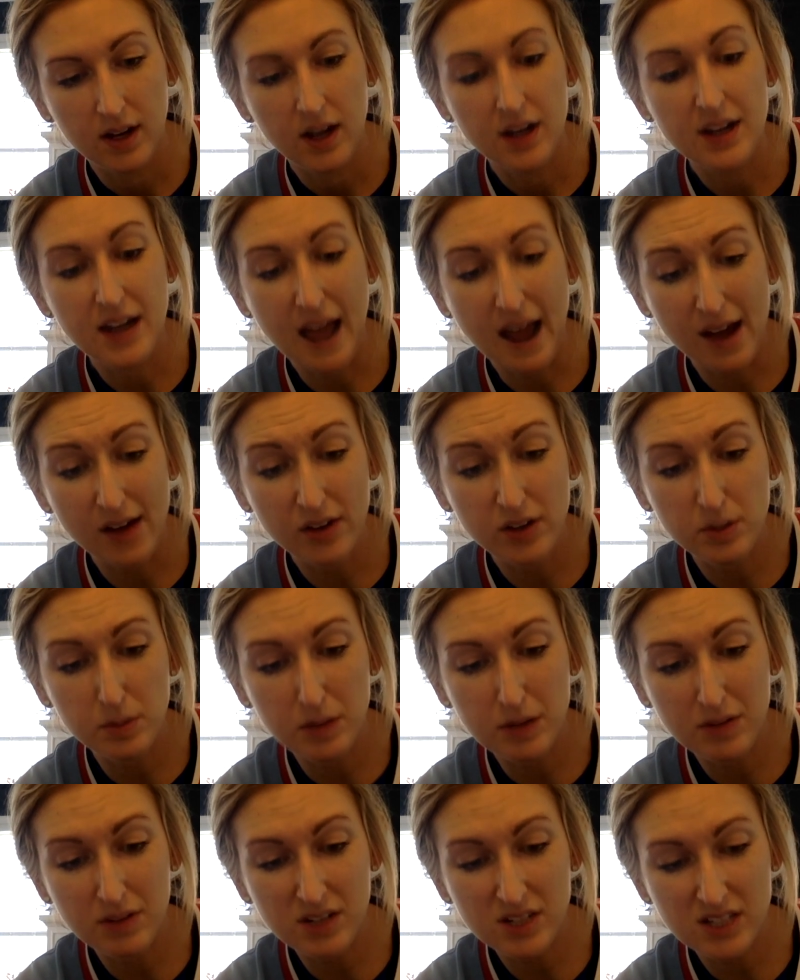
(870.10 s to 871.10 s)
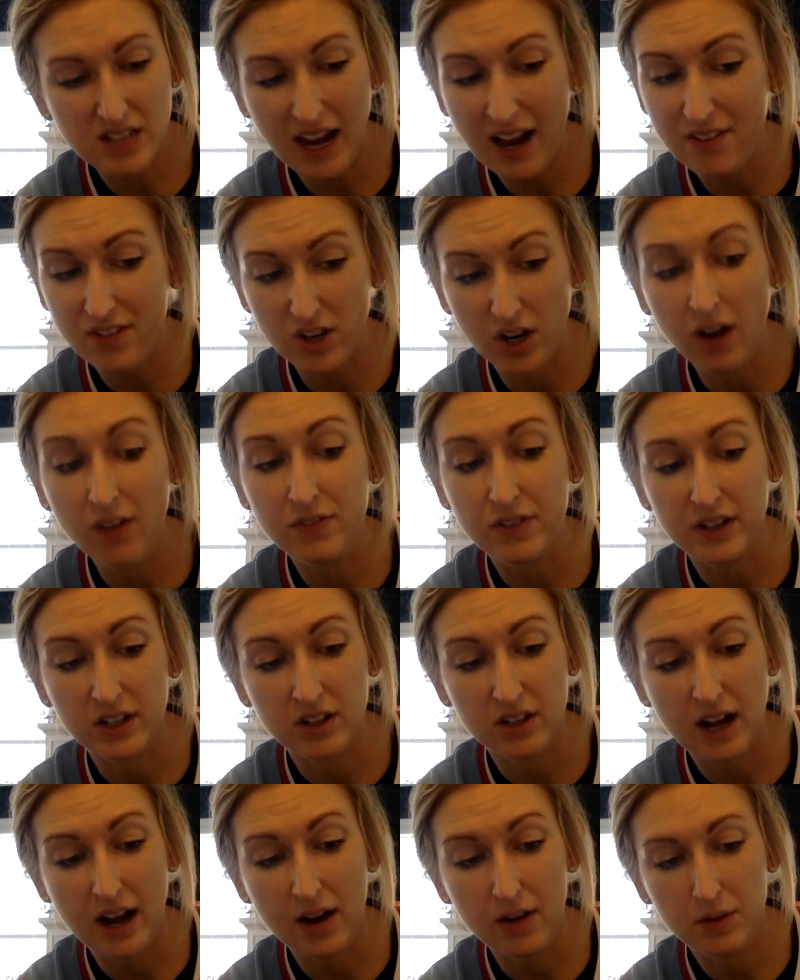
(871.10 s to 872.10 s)
Now the beavers, they have it all
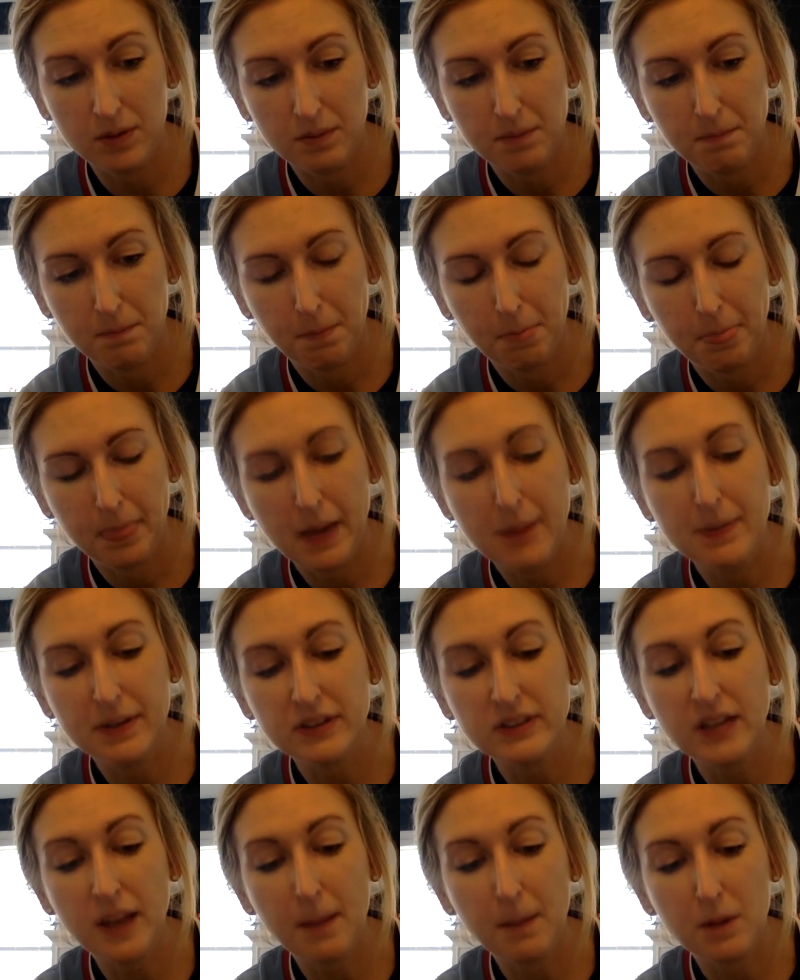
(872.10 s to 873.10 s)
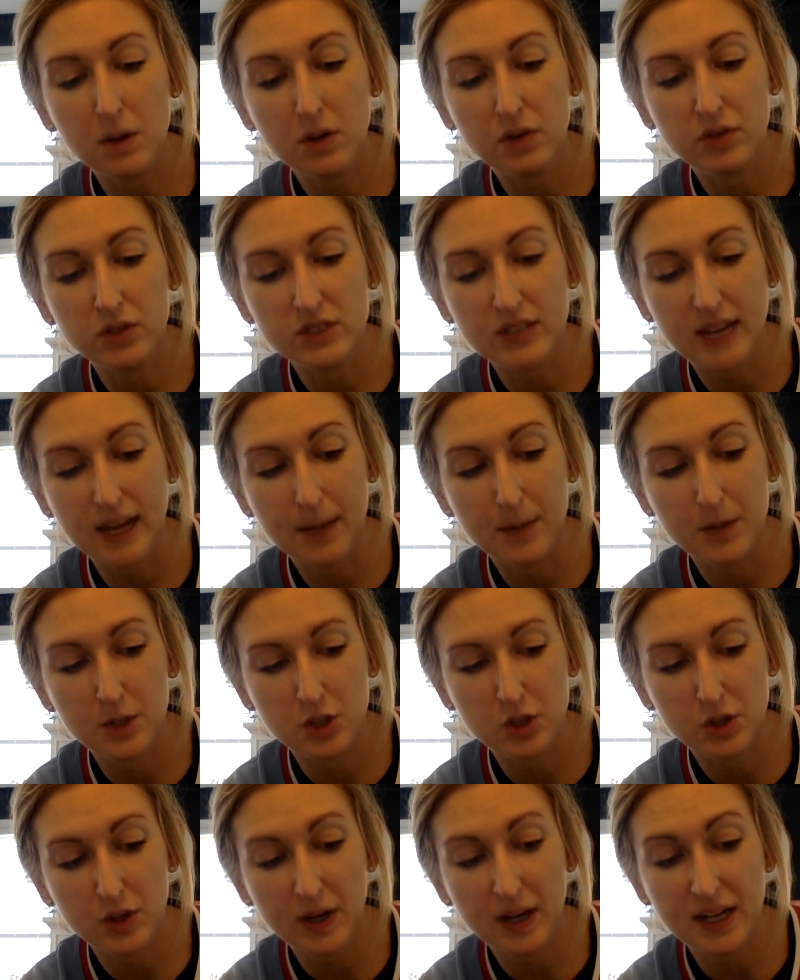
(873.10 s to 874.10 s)
figured out. They built that beautiful dam,
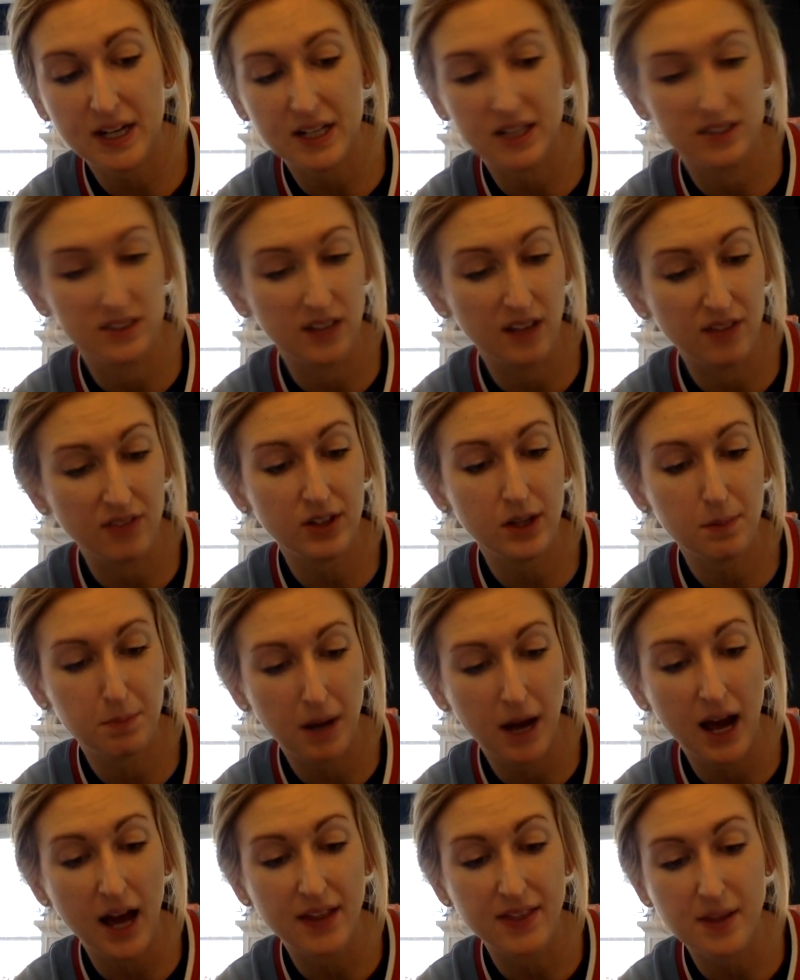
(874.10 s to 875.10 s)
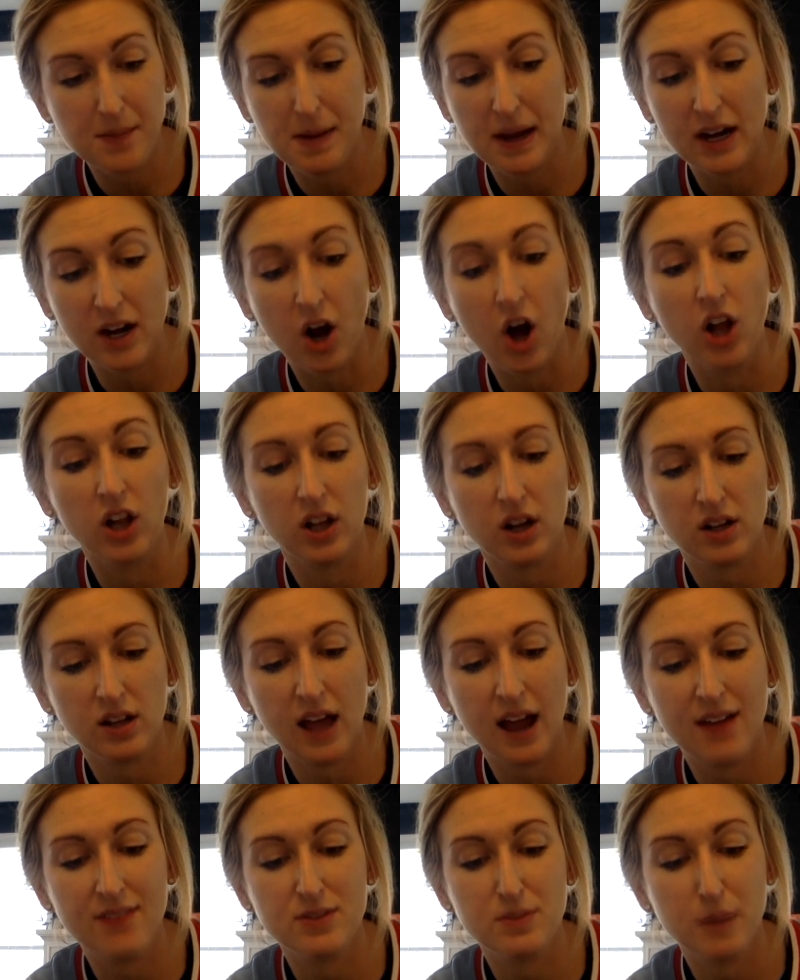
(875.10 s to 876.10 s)
which created a lovely pond that made all our
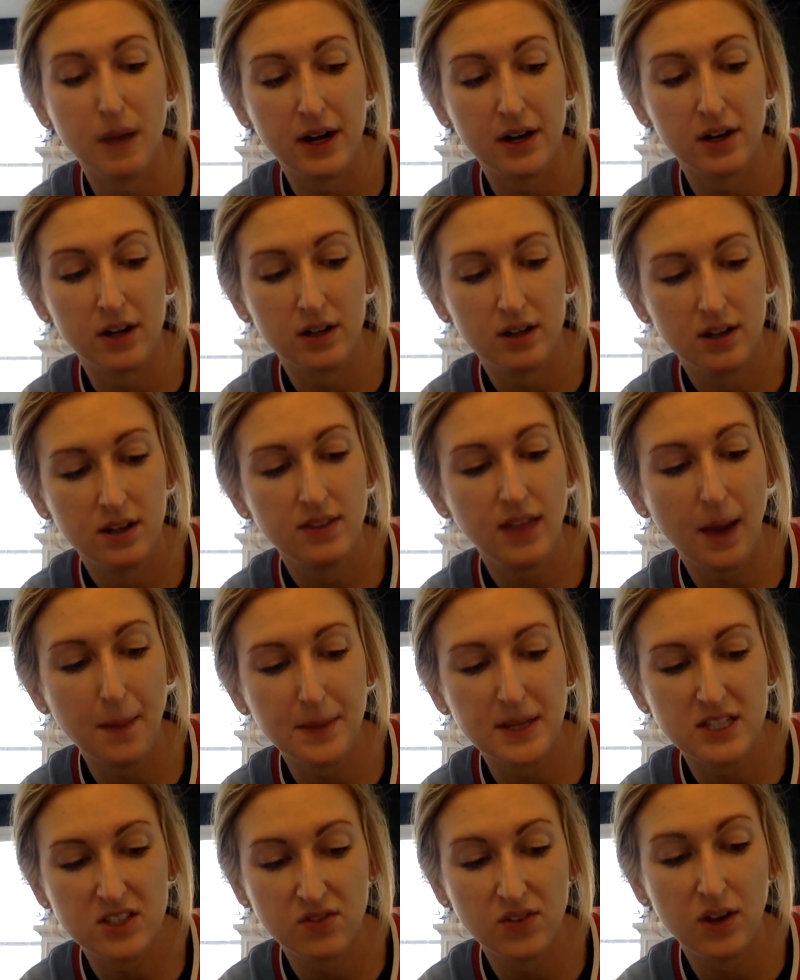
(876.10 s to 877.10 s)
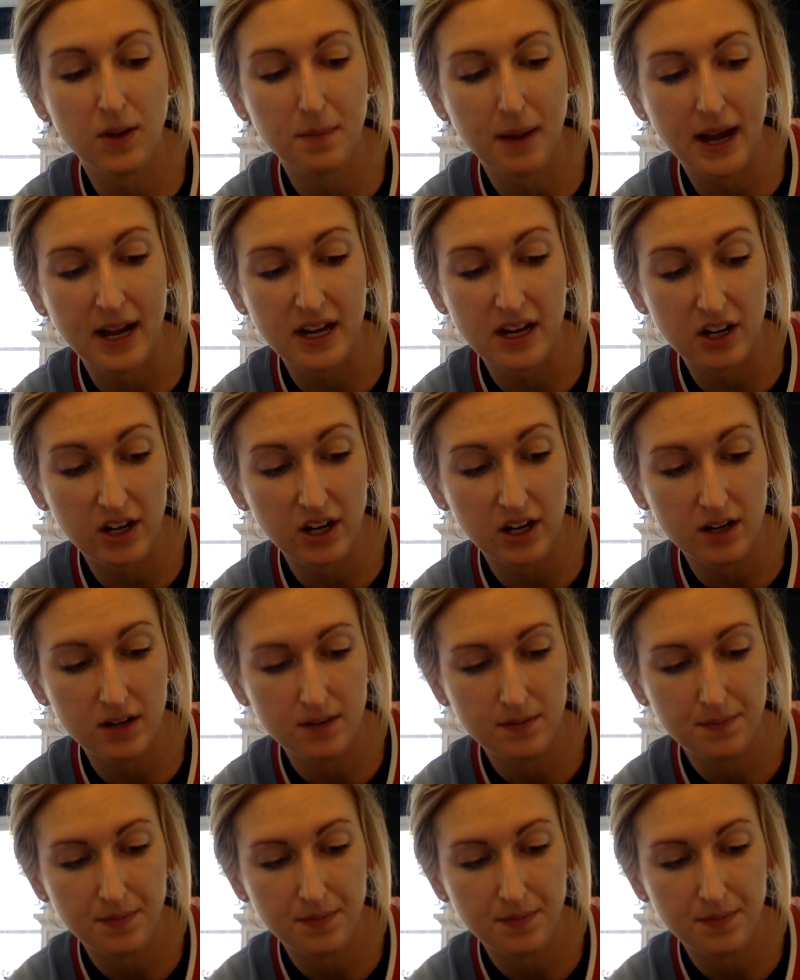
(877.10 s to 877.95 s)
lives better. That must feel mighty good."